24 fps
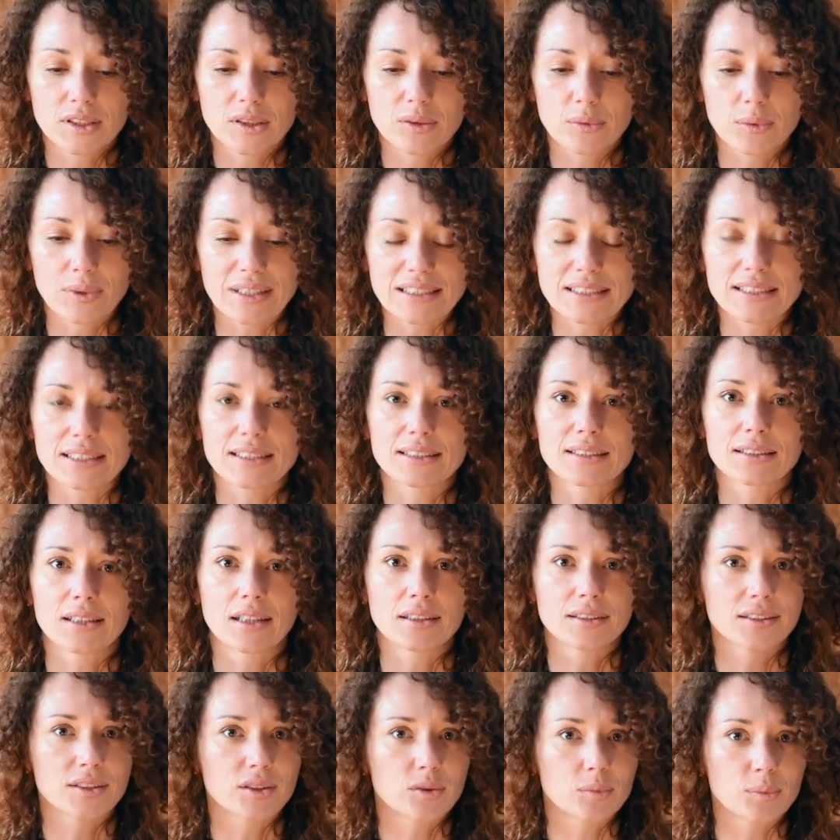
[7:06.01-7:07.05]
Once I
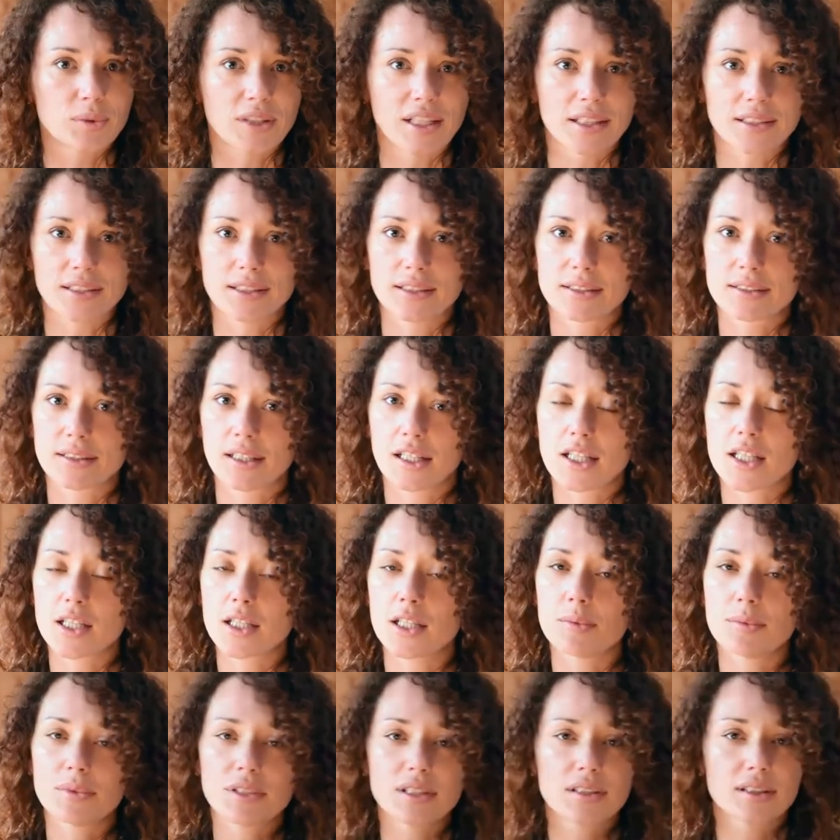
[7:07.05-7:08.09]
started to practice, I
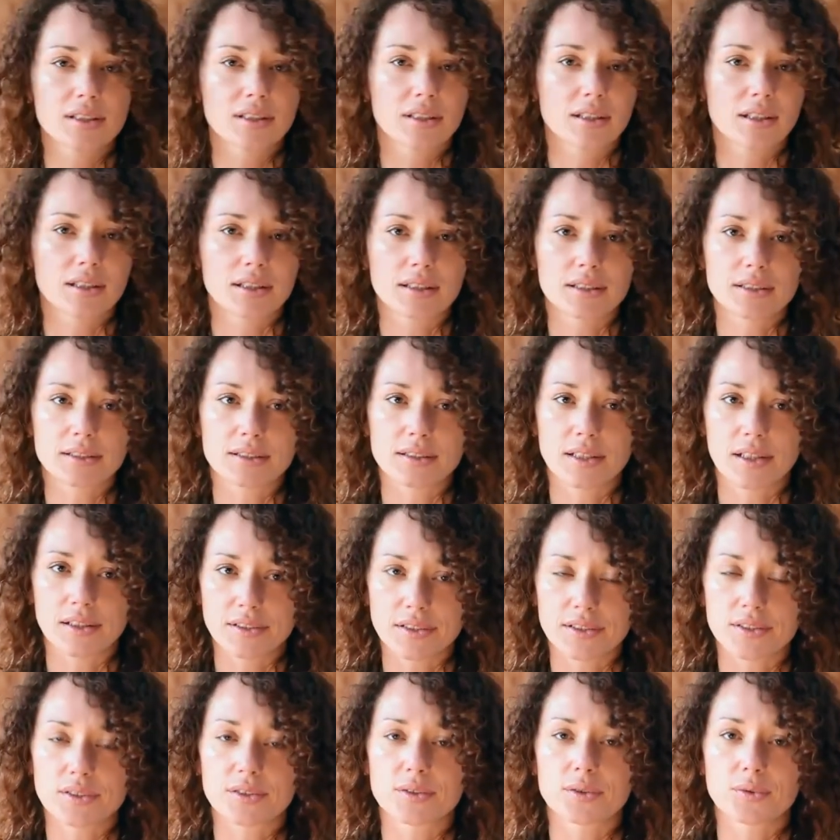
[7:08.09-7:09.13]
immediately
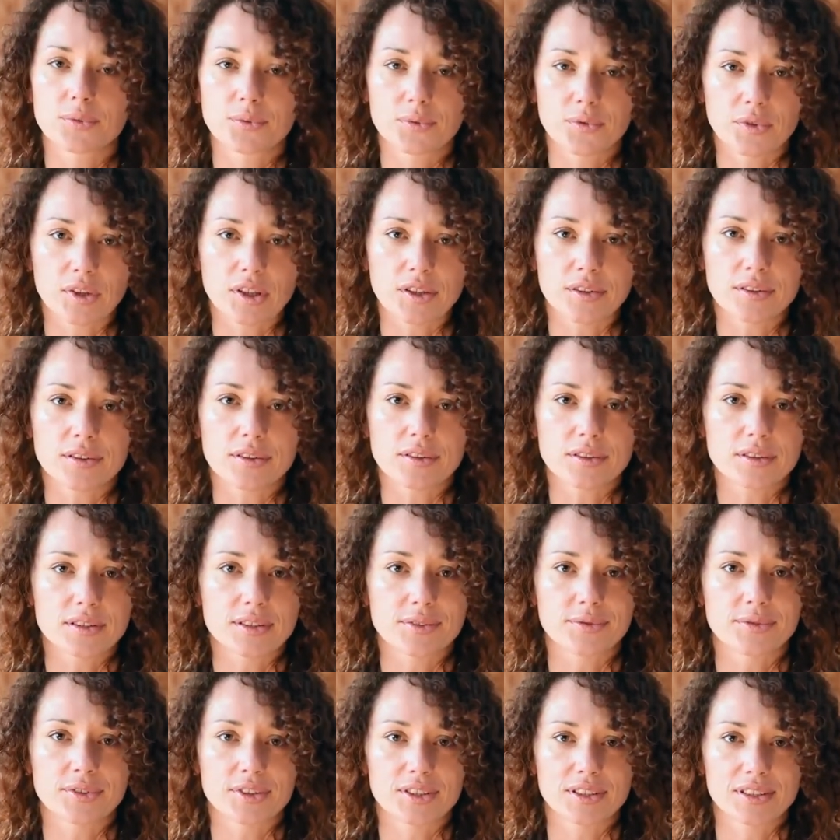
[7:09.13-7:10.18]
started to feel the
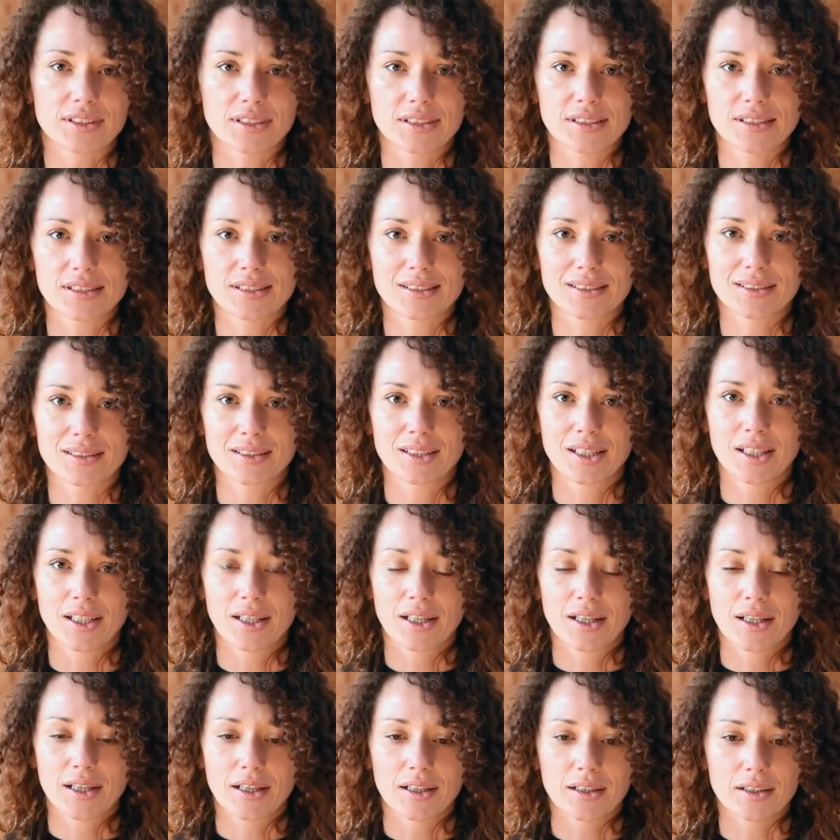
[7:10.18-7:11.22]
difference
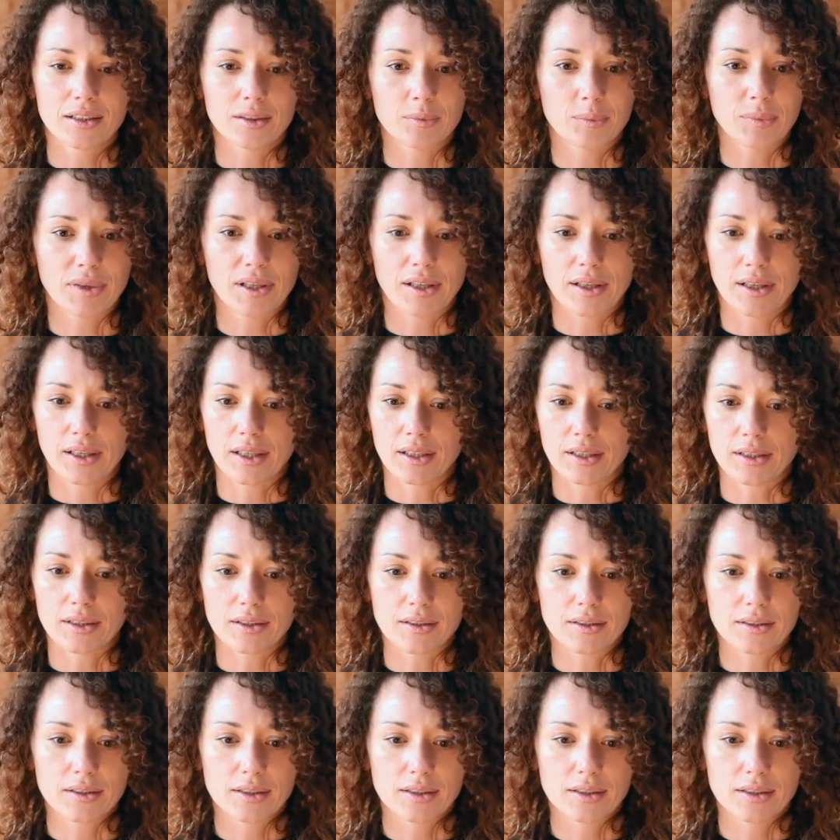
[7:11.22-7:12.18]
in my